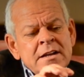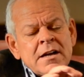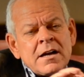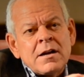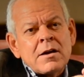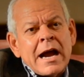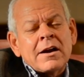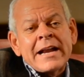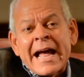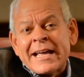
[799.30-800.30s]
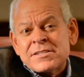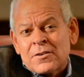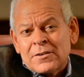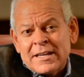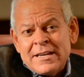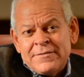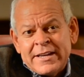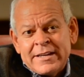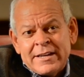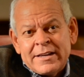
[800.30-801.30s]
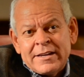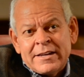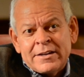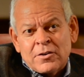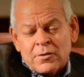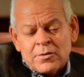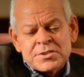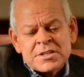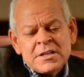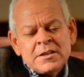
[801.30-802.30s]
Our guys are leaving, and girls,